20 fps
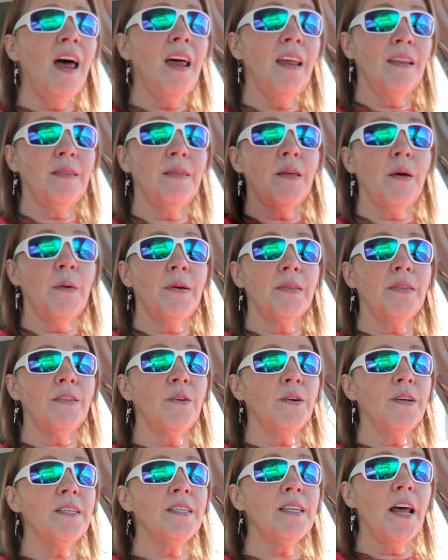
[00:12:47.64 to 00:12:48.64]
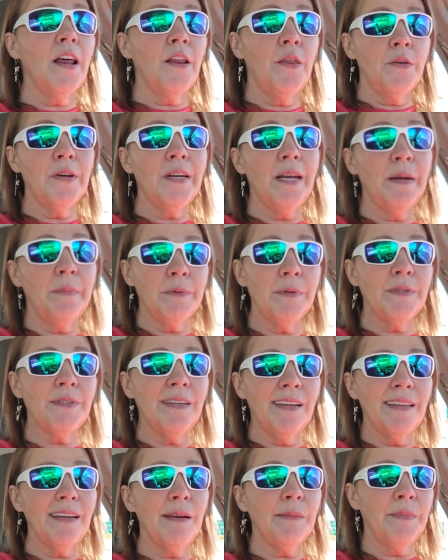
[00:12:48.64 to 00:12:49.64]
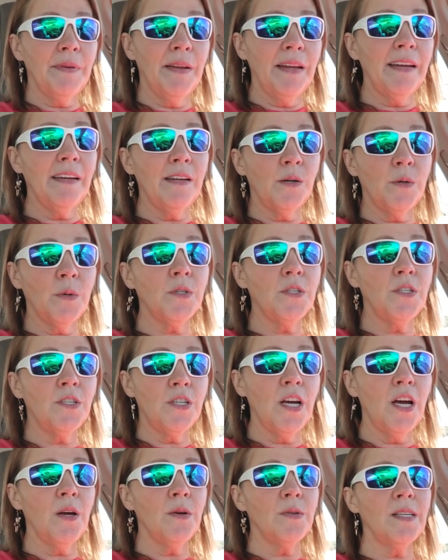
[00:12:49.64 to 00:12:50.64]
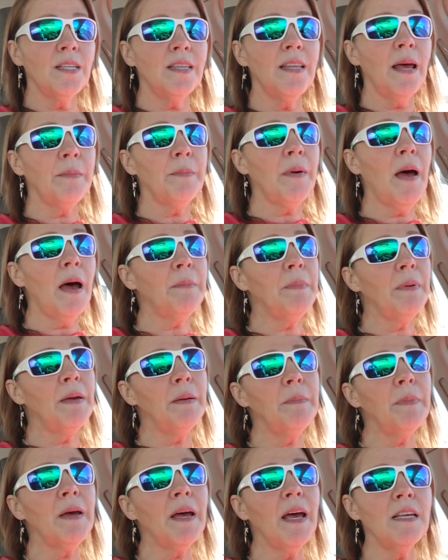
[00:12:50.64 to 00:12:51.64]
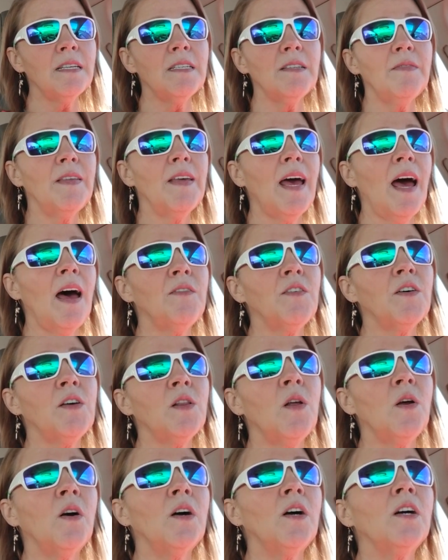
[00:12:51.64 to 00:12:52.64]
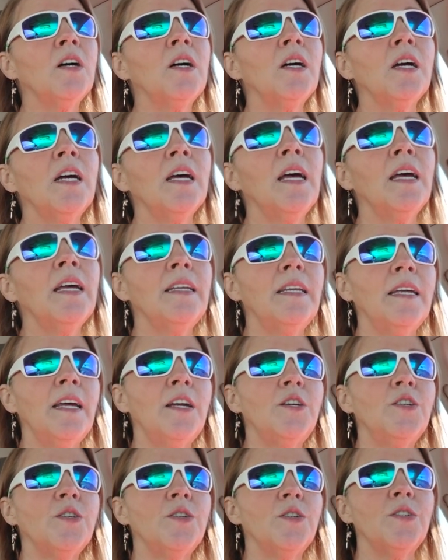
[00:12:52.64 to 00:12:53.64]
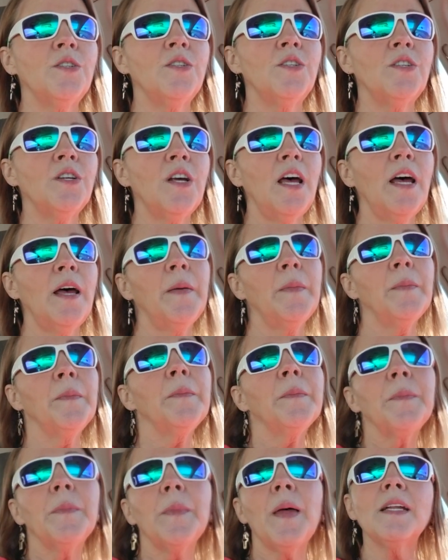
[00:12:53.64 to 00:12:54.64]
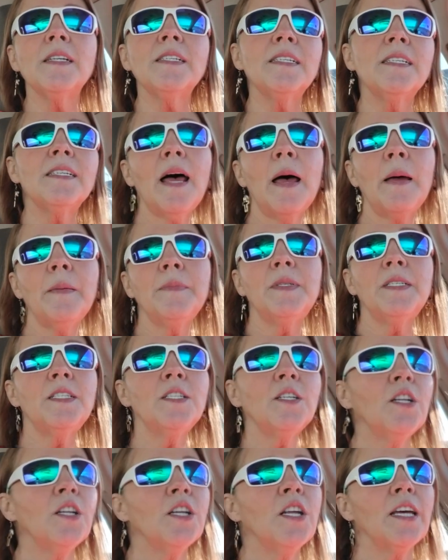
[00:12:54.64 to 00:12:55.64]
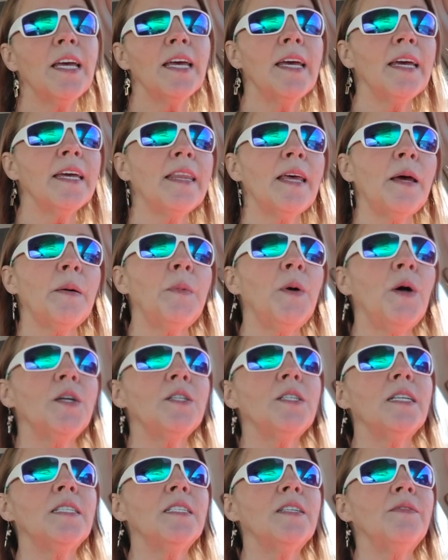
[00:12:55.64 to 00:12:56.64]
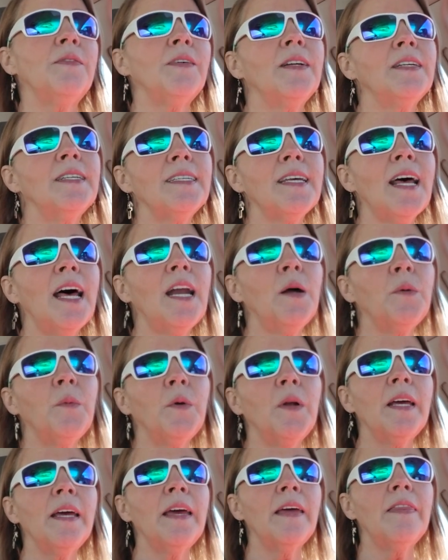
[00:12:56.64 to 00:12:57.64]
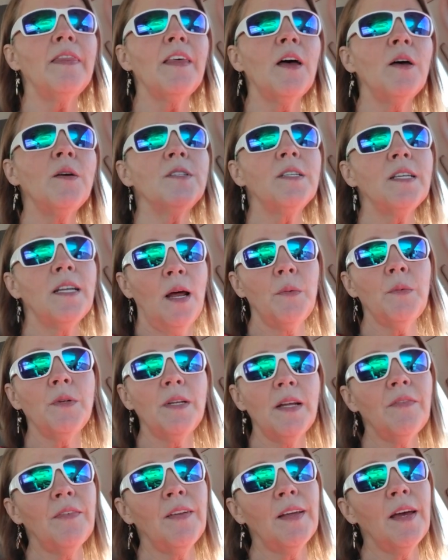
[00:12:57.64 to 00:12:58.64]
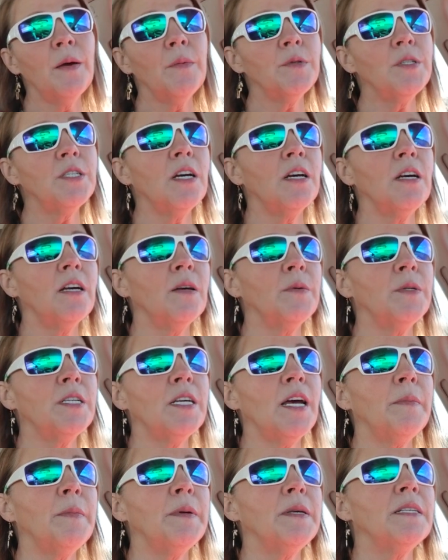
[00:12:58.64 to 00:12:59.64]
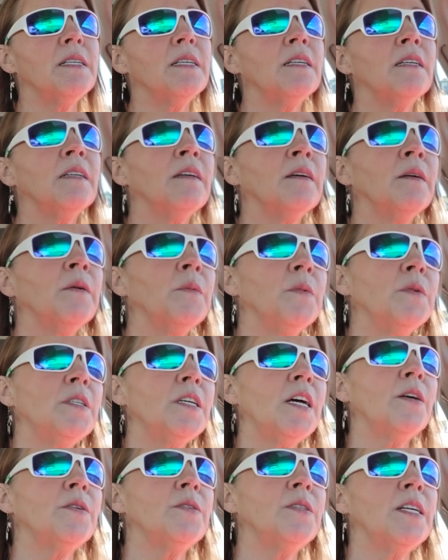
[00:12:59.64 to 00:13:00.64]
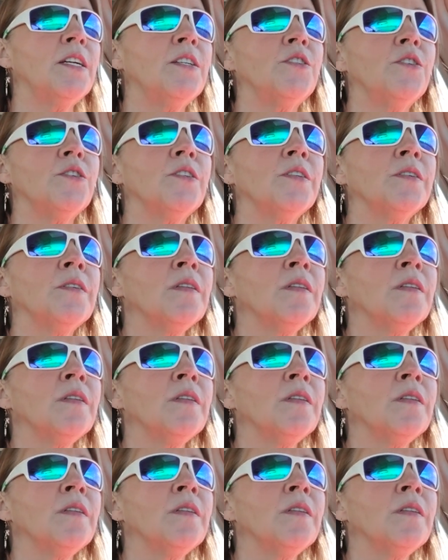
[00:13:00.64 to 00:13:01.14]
uh, though there is that other 10% I'm leaning towards Joe's and that might be because of the Ivoclar Dentures. Um, I'm, still looking at that process. If I decide I want to get those, then I will definitely go with, J, with Jamie's, with J.O.'s dentures.